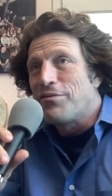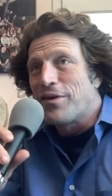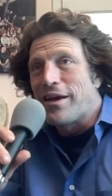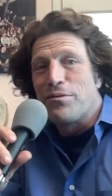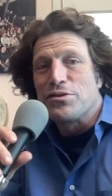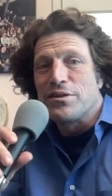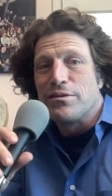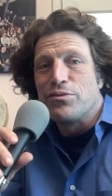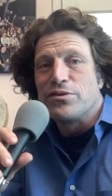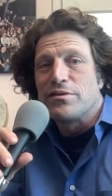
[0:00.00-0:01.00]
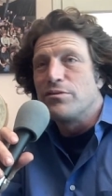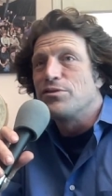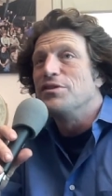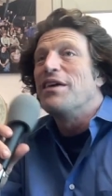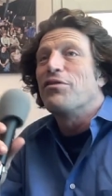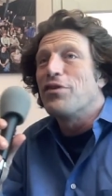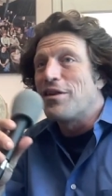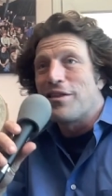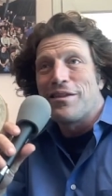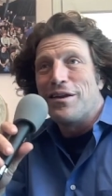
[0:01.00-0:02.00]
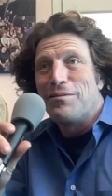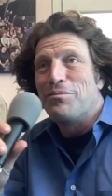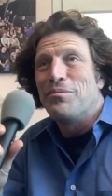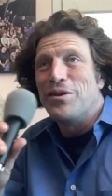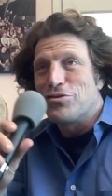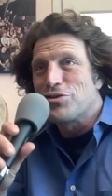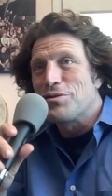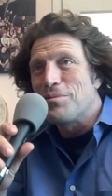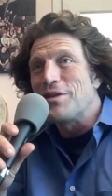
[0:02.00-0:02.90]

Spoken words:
Like it was never anything that had interested me.